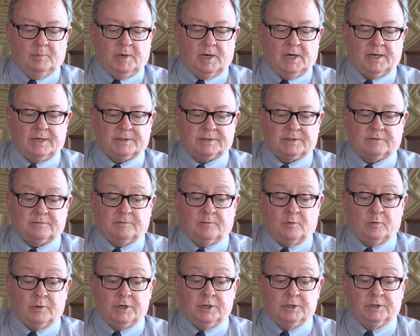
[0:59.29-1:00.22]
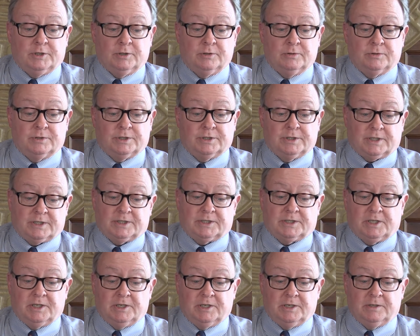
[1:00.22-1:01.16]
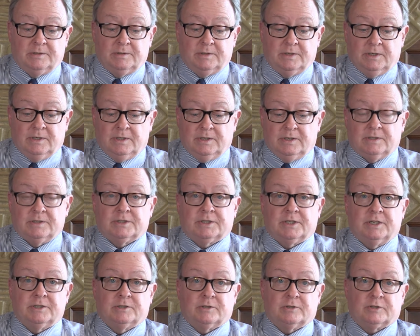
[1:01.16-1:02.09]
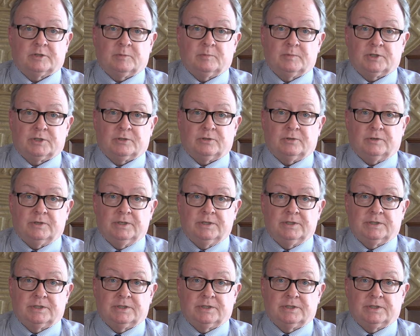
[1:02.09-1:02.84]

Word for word: Box 4216, St. Joseph, Missouri